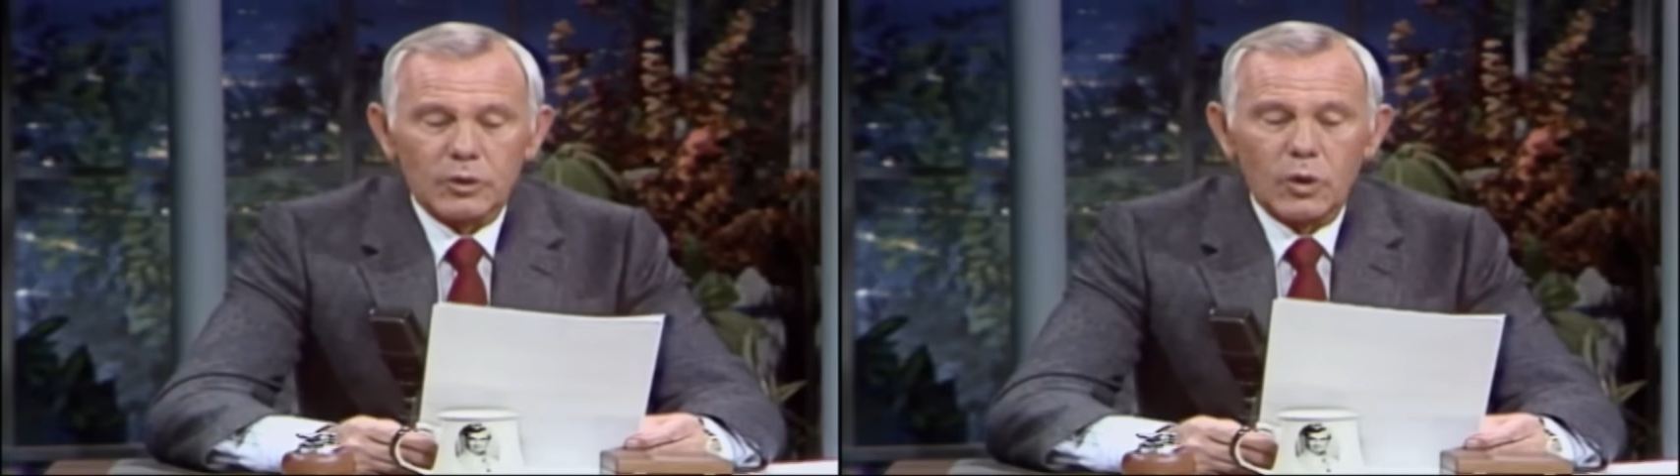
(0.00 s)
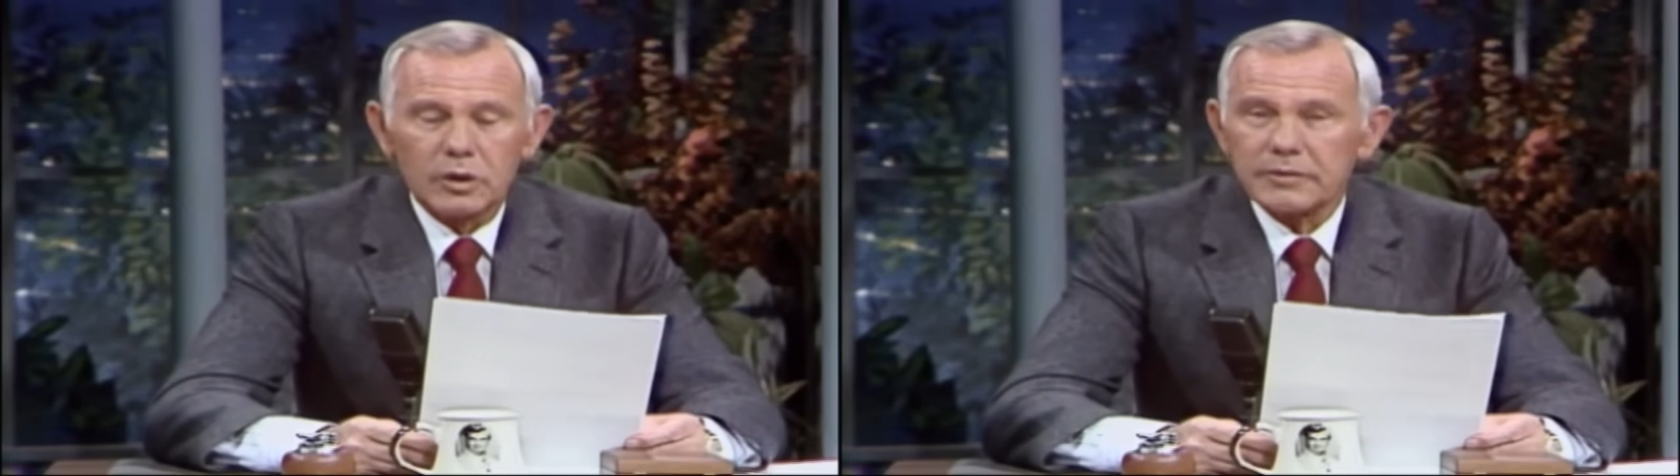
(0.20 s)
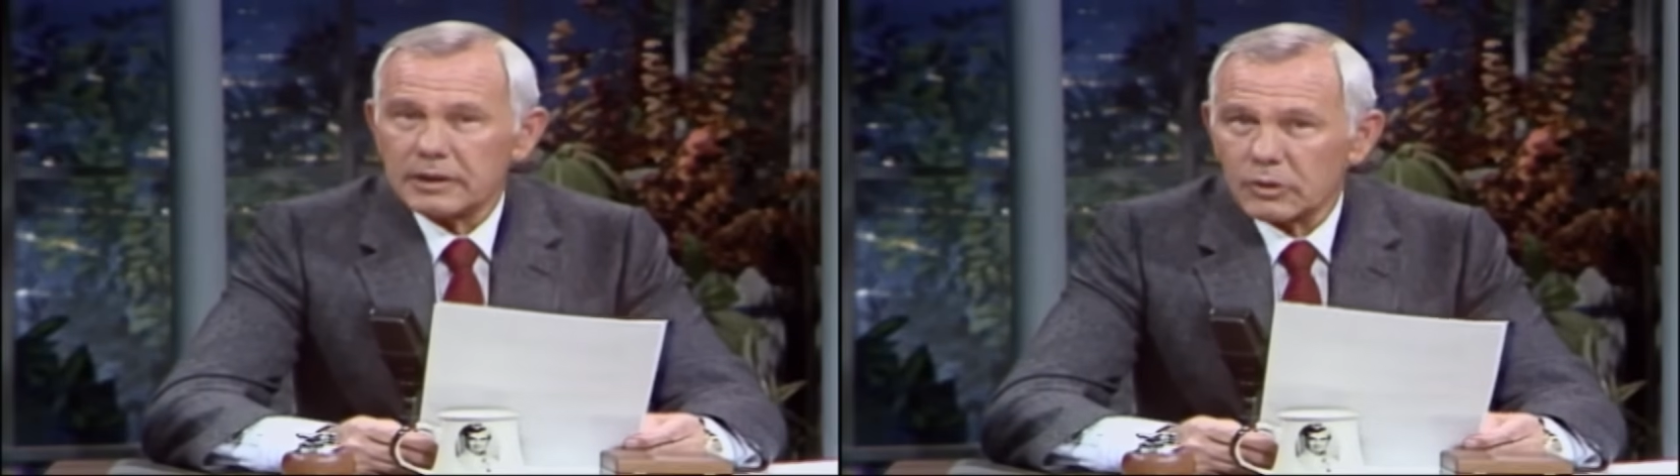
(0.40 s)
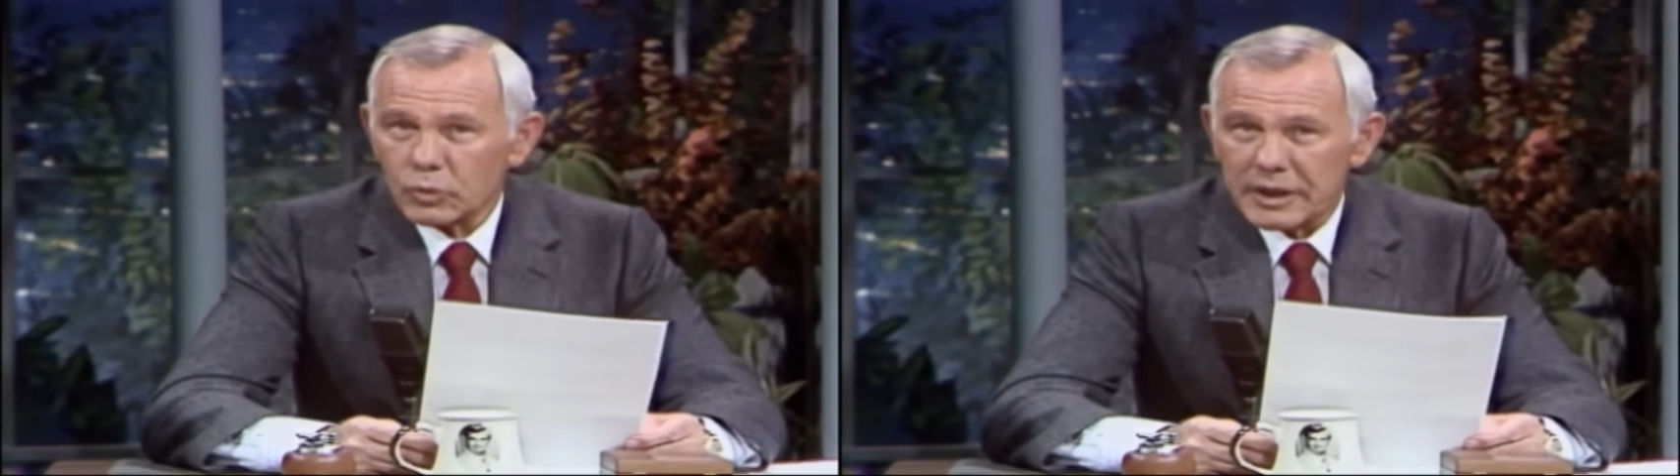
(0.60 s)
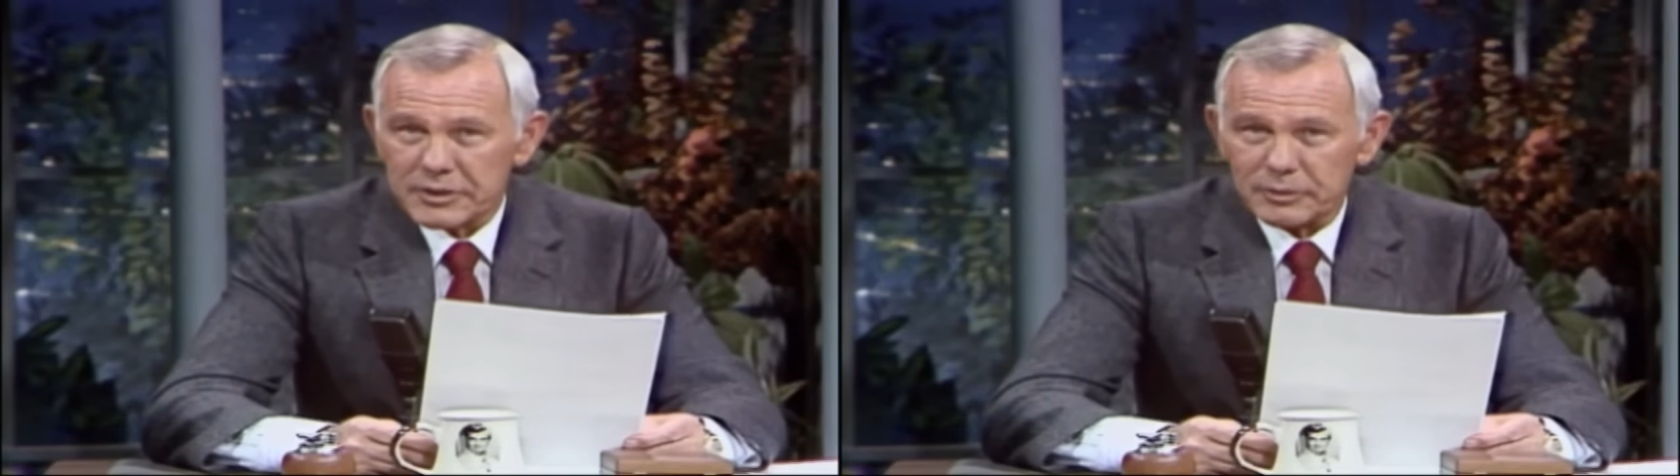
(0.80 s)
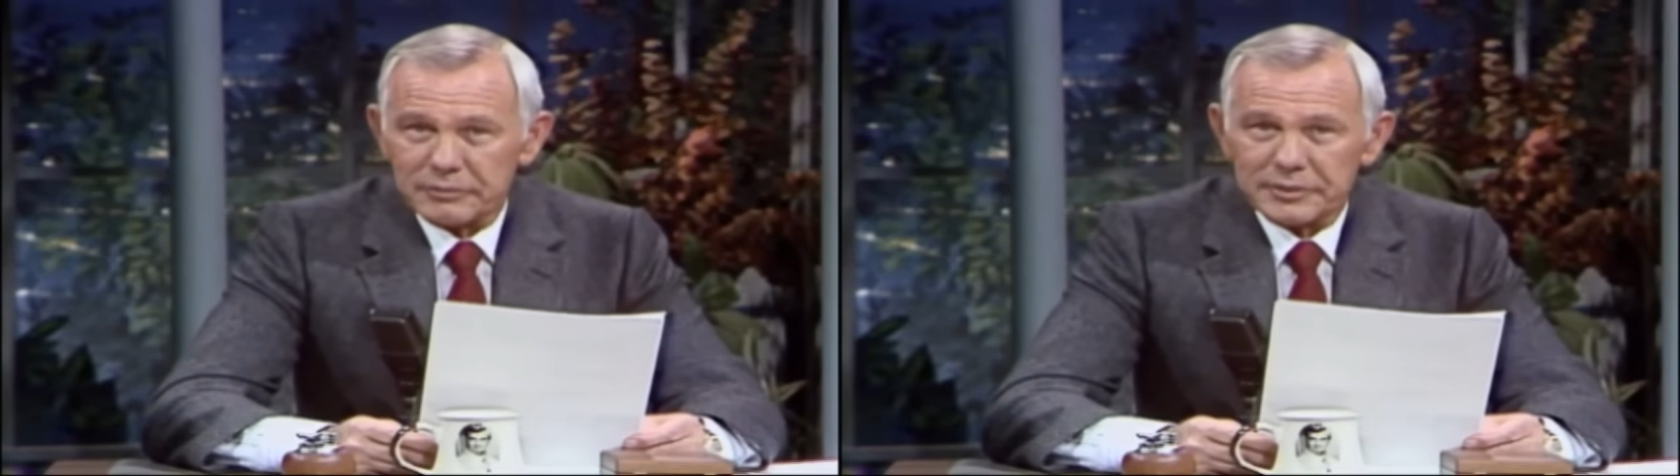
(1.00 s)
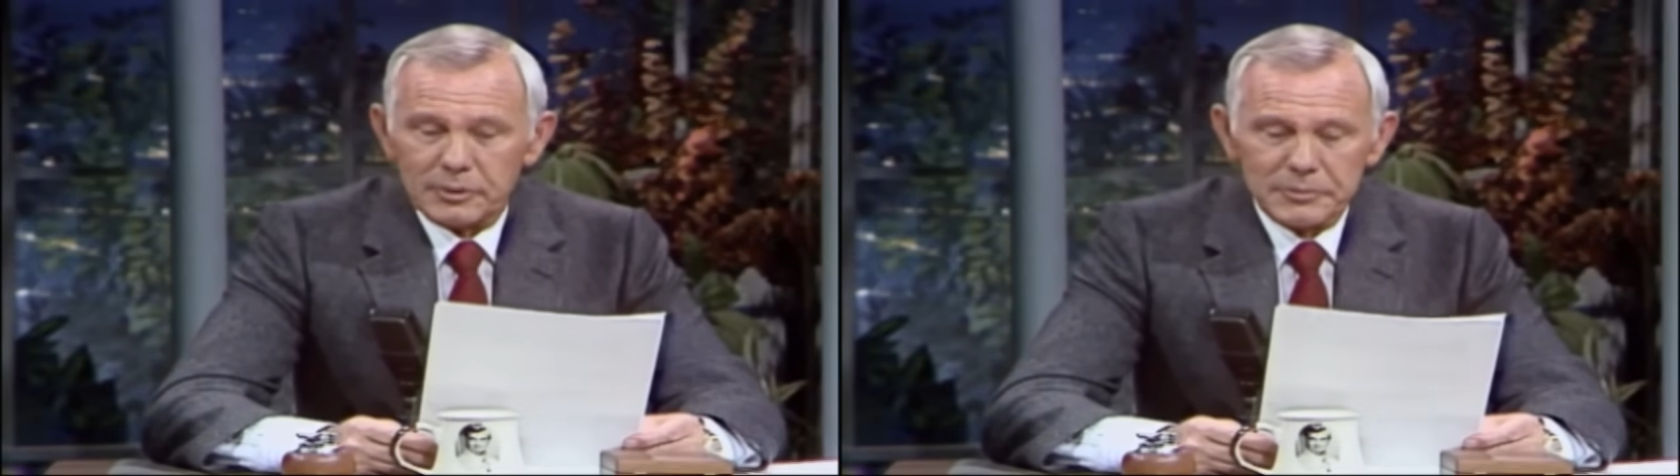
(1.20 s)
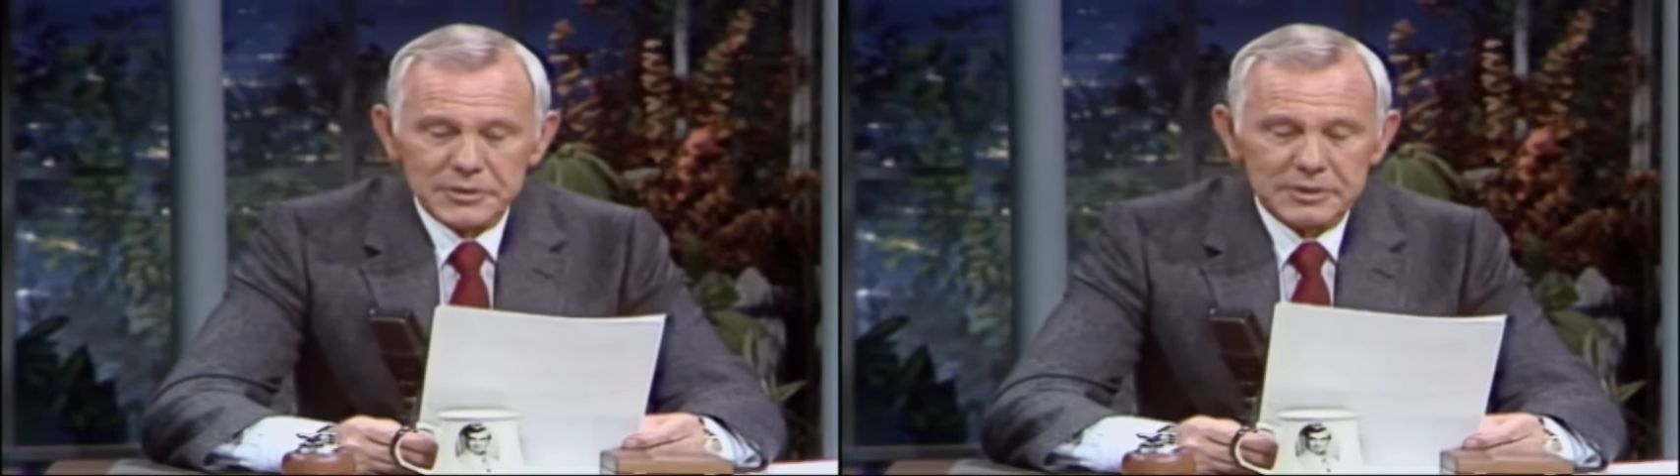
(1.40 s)
all of the Little Rascal
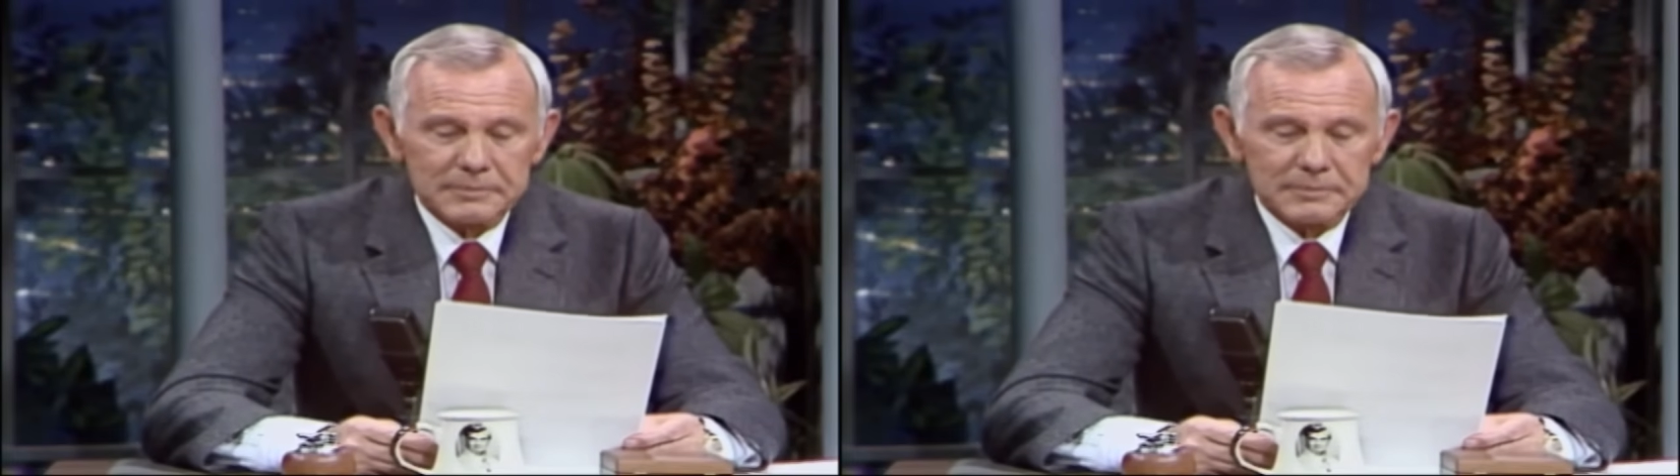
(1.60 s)
films.